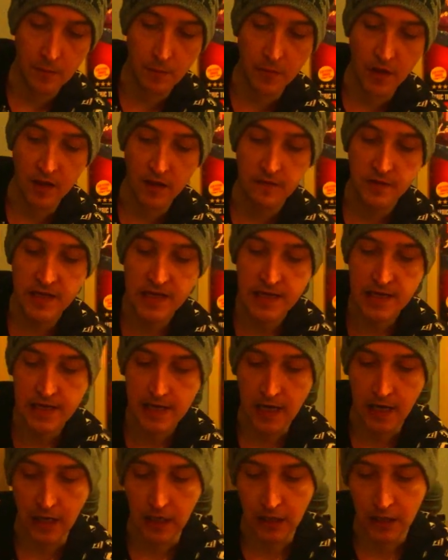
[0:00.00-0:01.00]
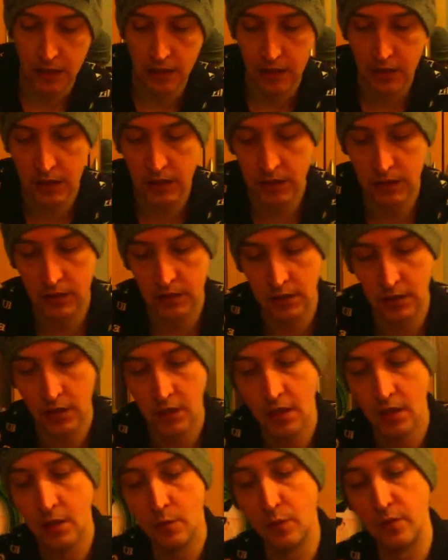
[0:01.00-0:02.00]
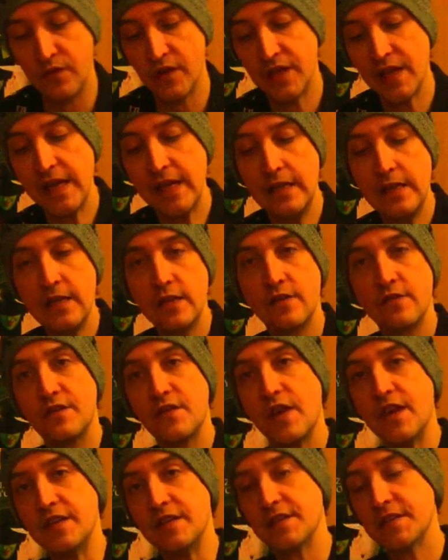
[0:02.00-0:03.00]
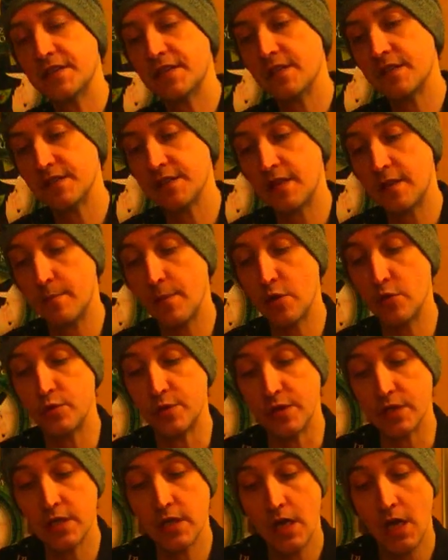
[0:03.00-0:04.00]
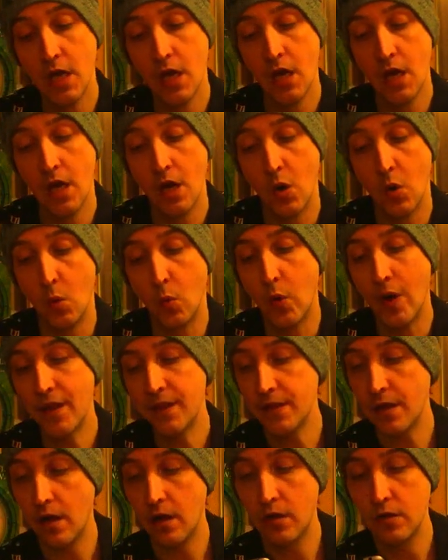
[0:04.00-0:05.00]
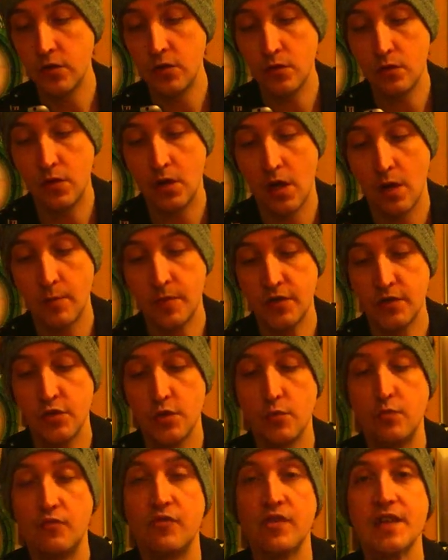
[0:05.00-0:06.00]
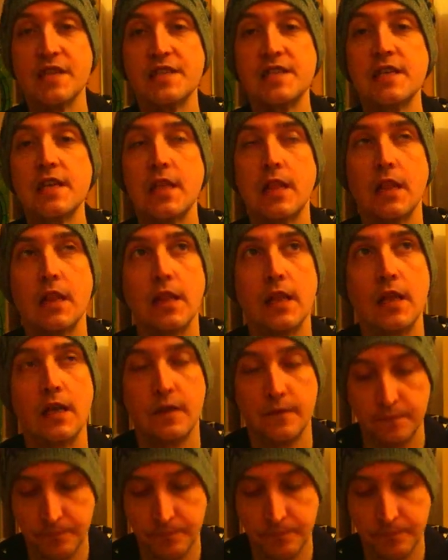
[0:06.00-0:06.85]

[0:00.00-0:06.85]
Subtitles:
Maria, with an alien face as an emoji. When are you coming to Brazil?